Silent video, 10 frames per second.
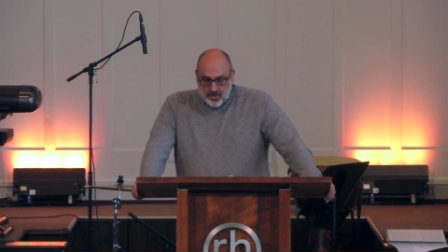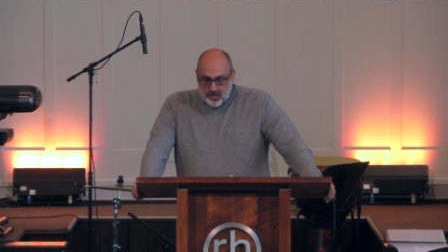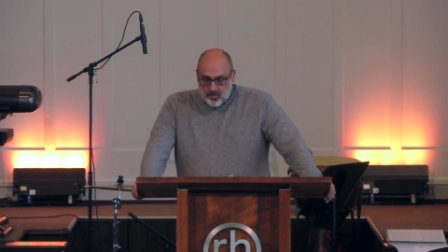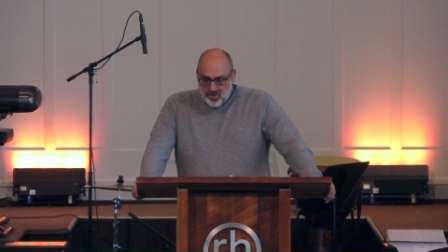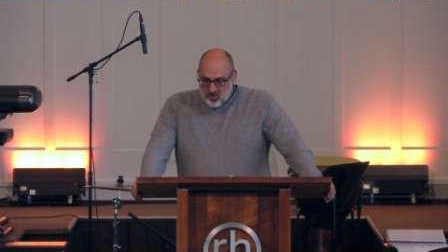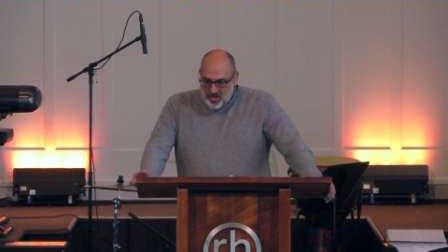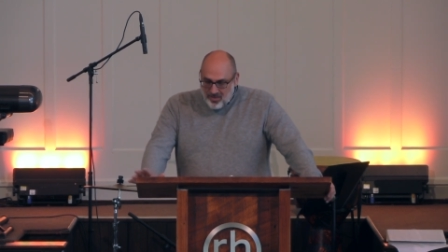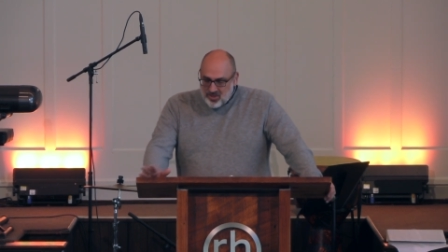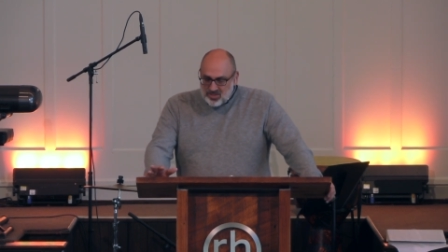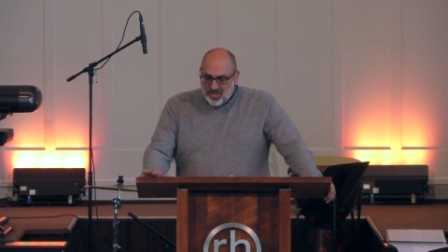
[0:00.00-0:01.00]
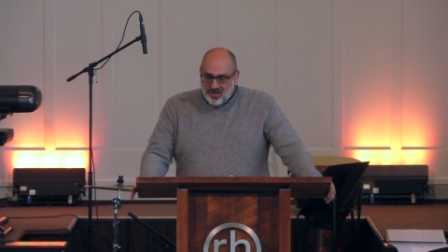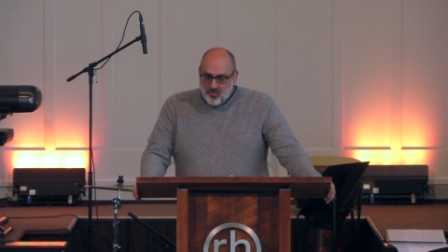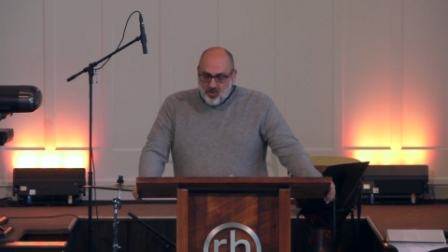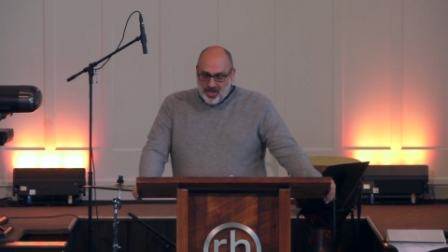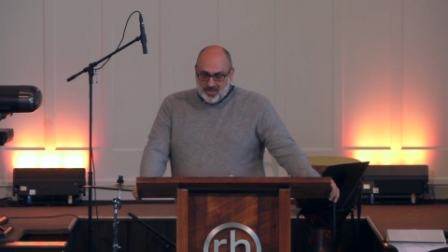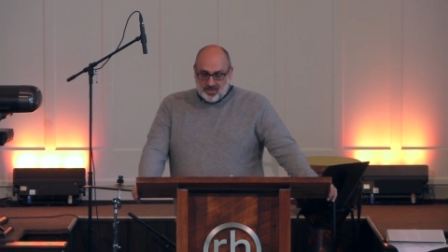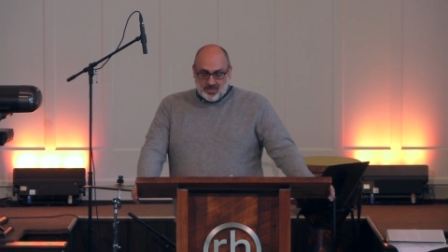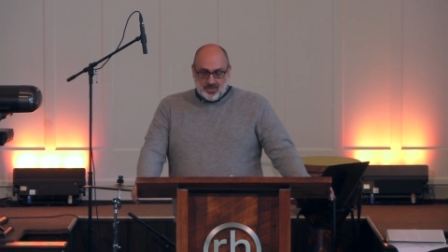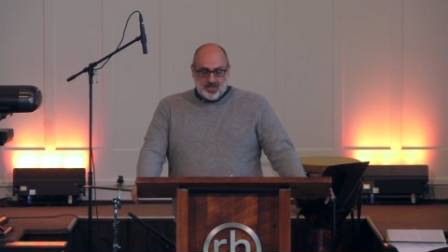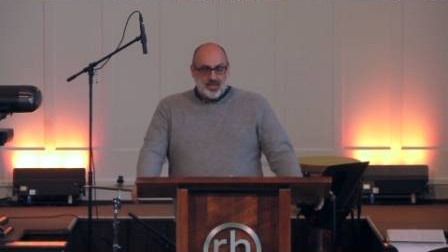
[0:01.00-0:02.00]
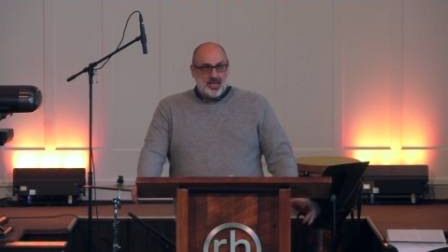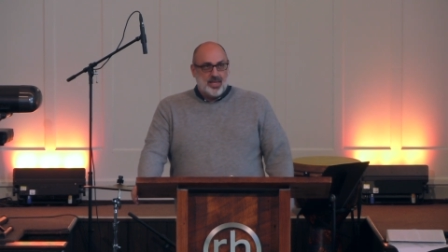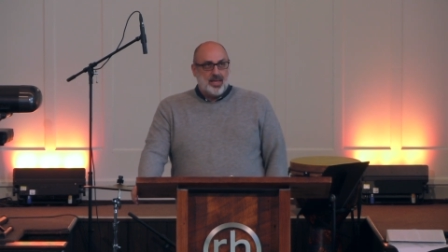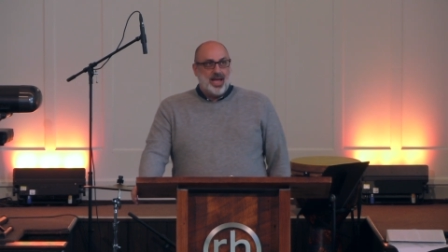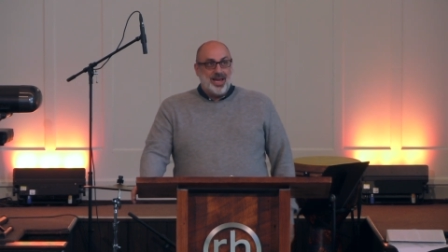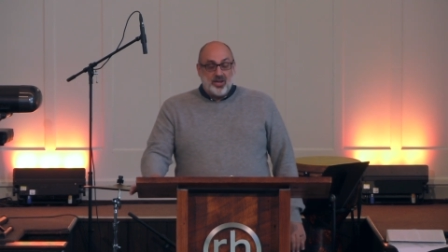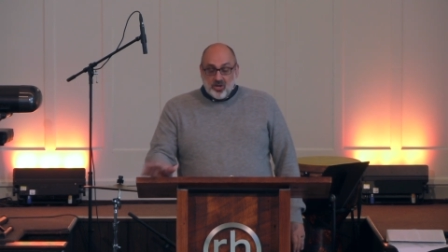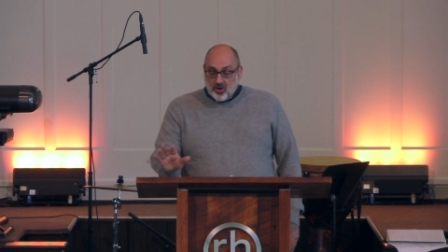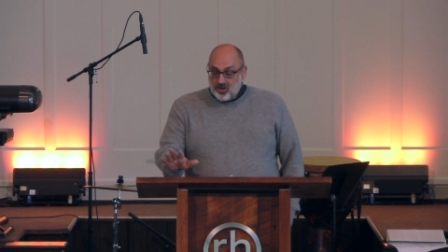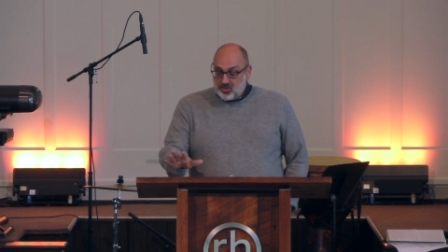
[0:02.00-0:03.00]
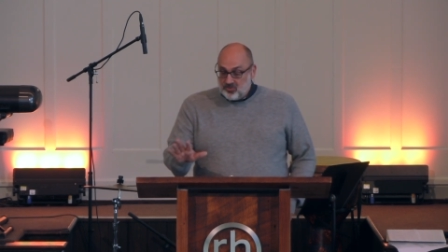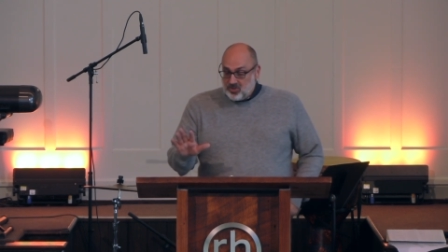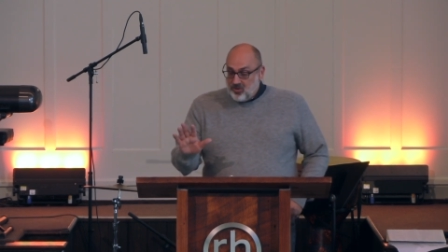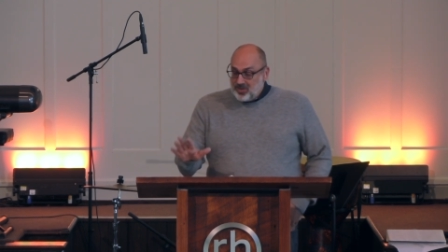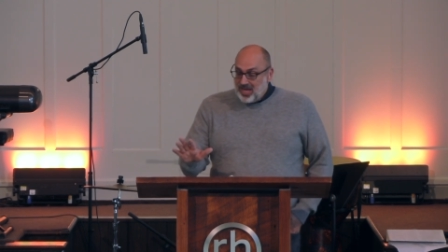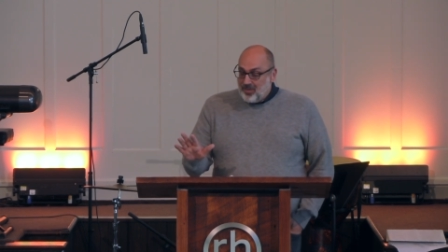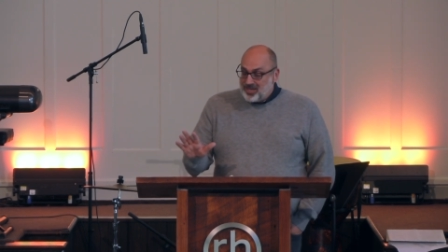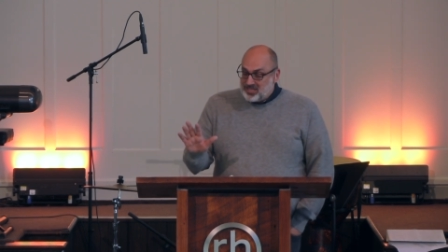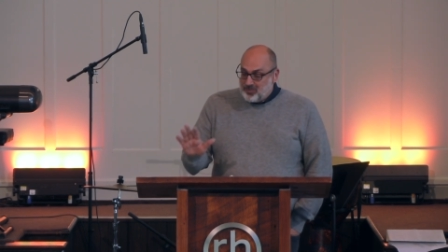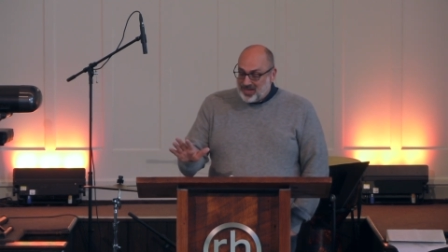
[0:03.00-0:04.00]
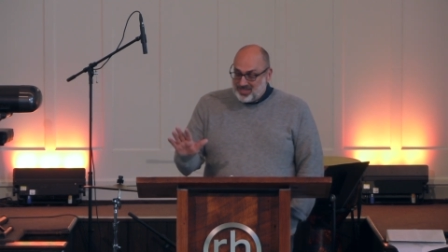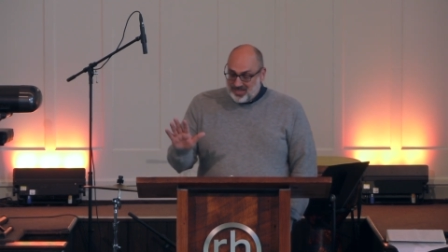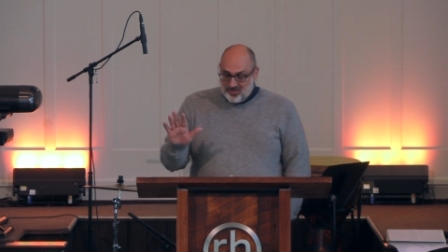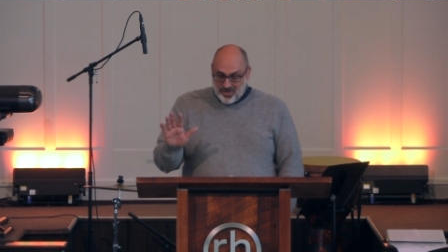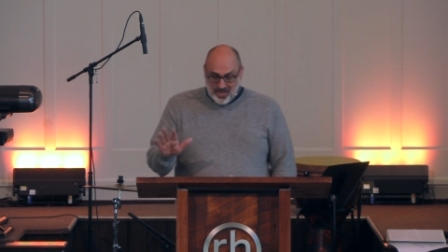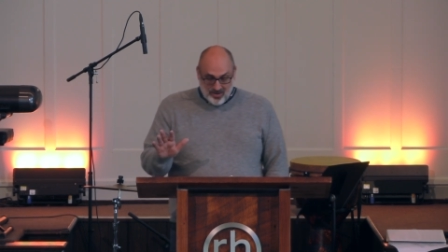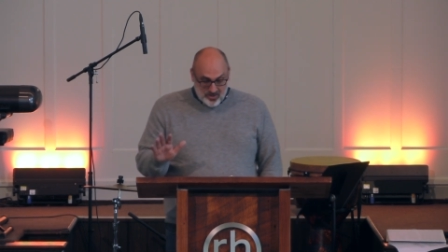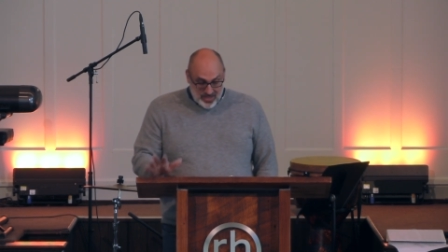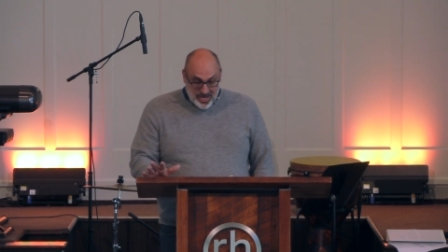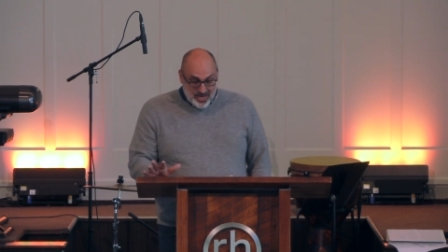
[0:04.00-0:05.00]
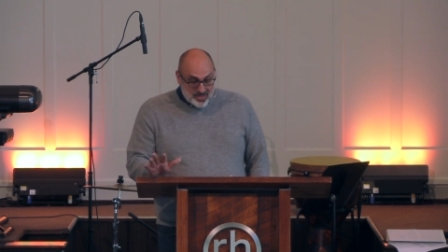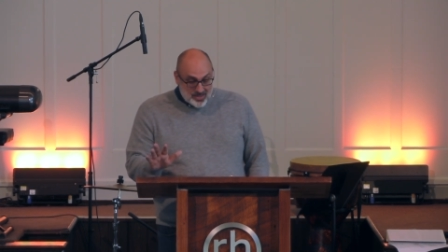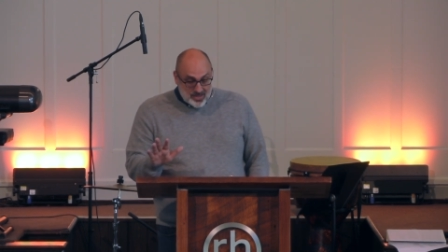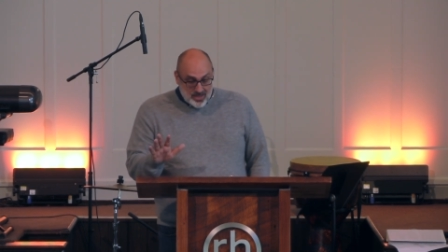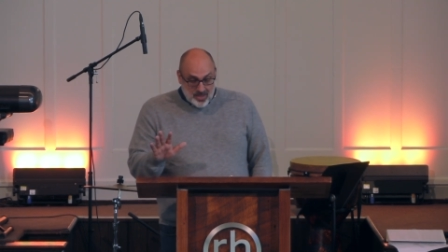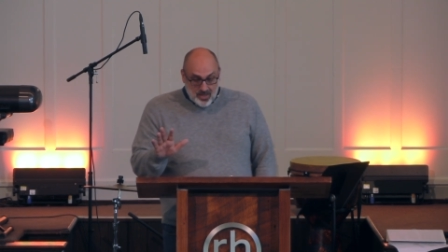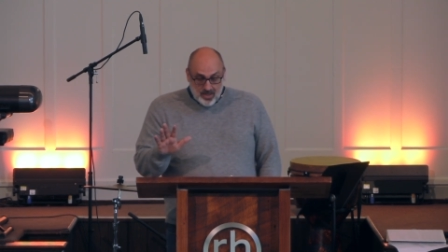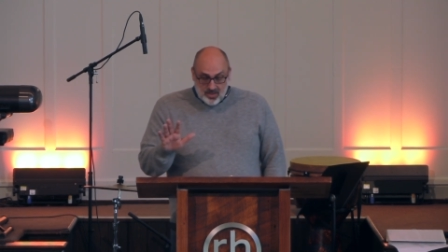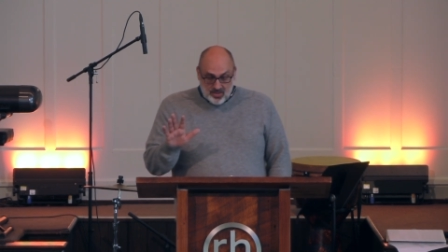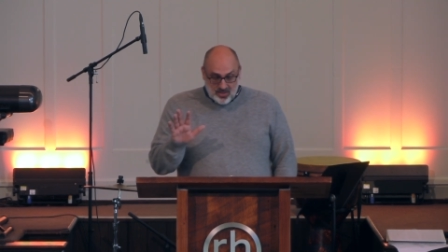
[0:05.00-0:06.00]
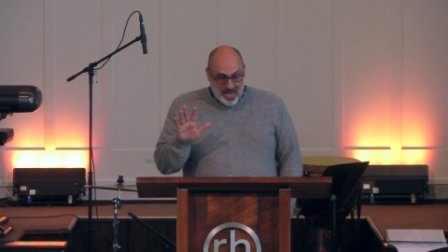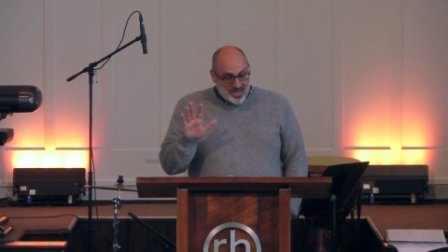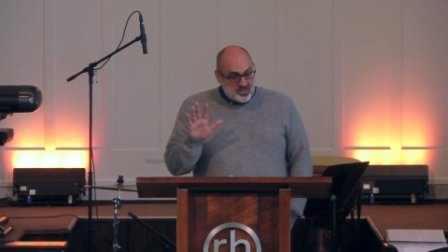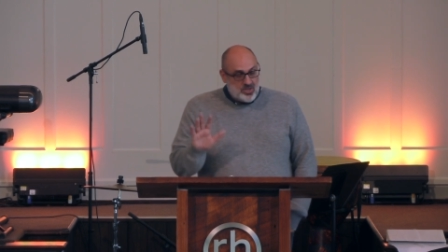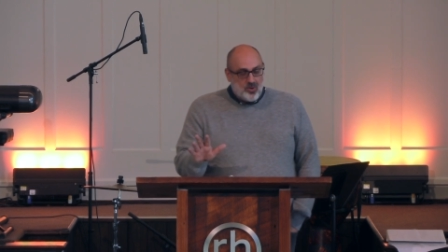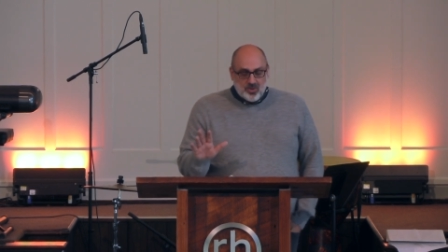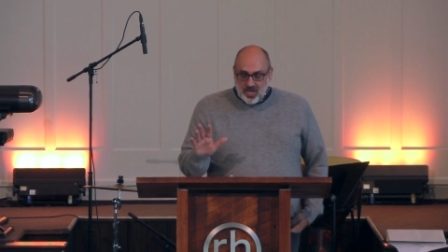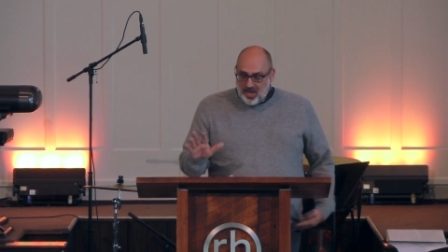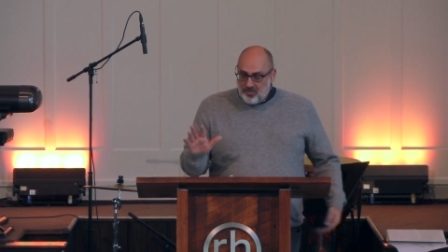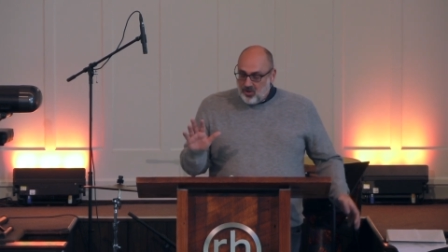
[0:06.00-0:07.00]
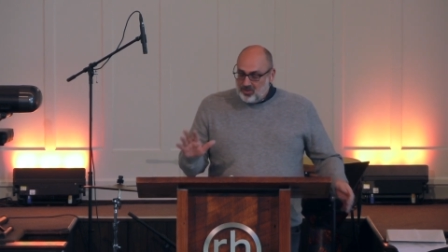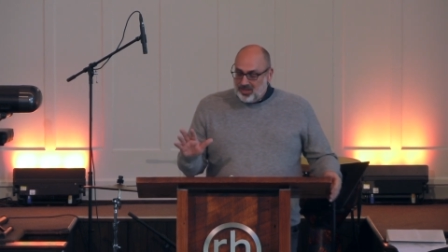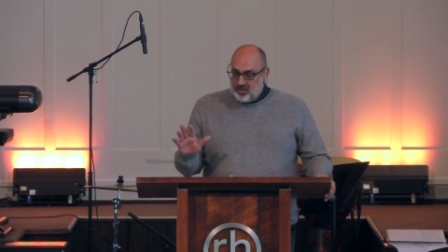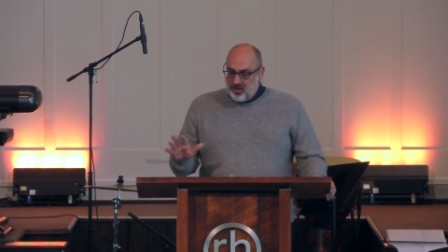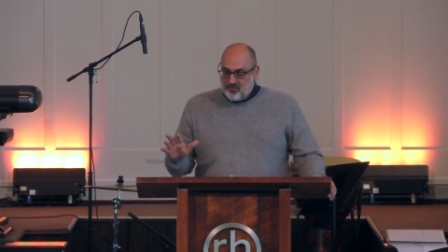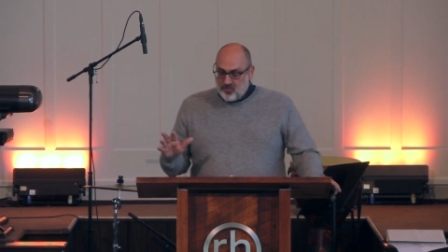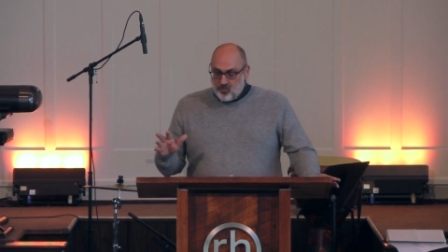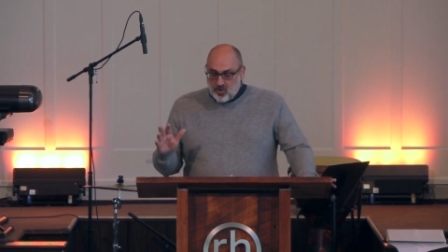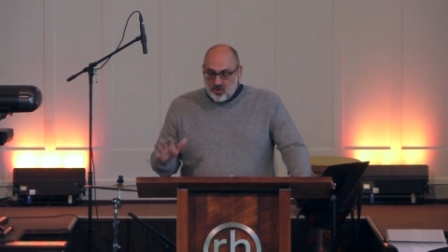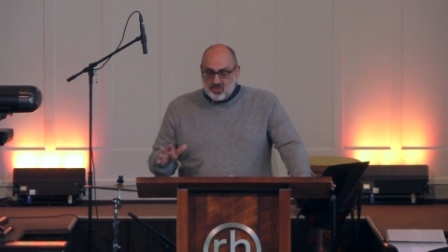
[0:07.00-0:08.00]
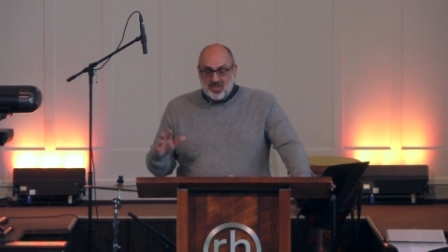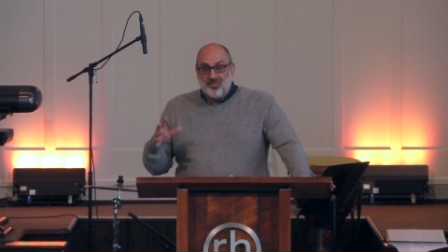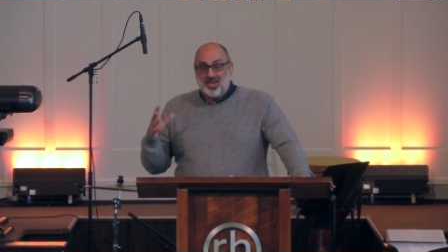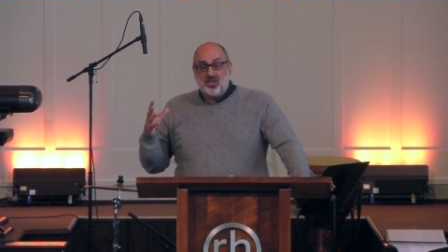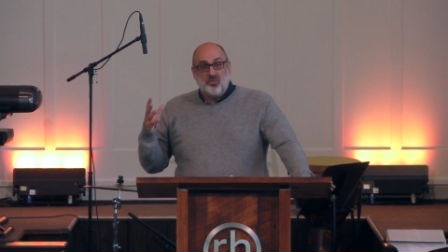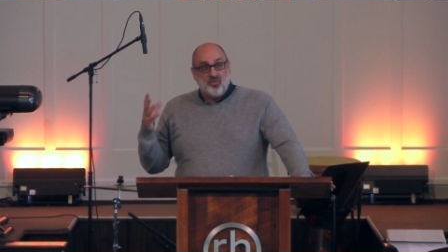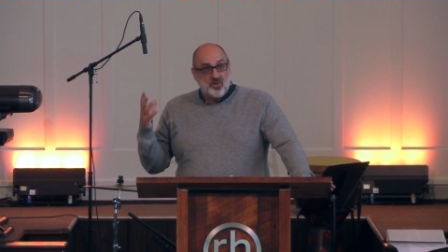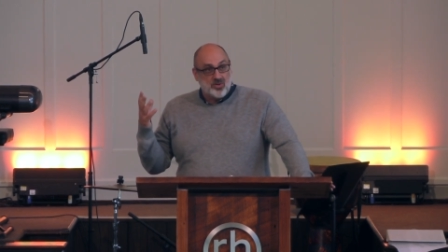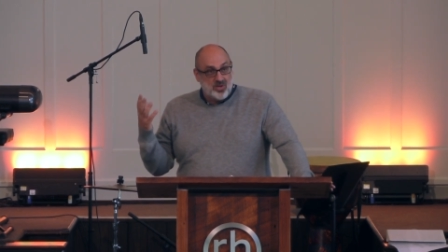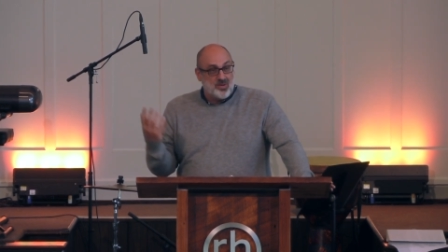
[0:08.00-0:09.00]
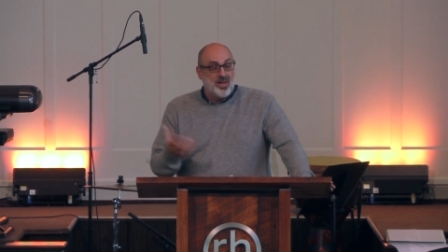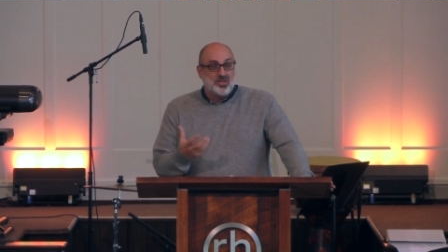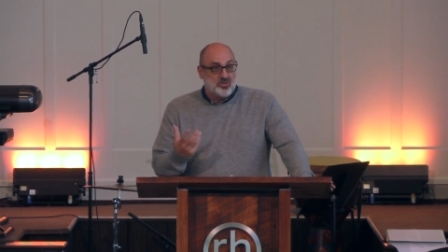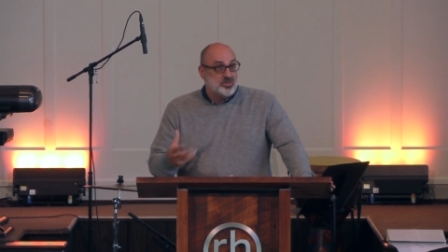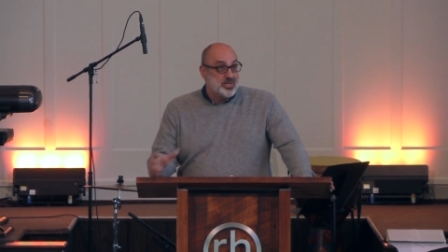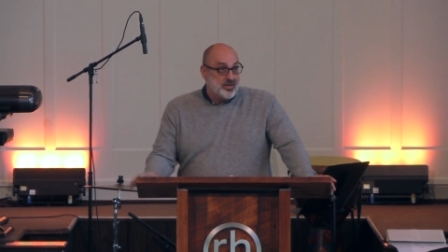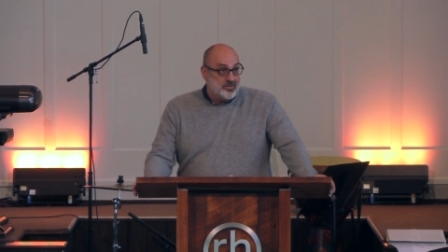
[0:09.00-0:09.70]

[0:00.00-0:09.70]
When you come on Sunday mornings, I encourage you don't come expecting to be entertained and don't come only looking for words that make you feel good about yourself.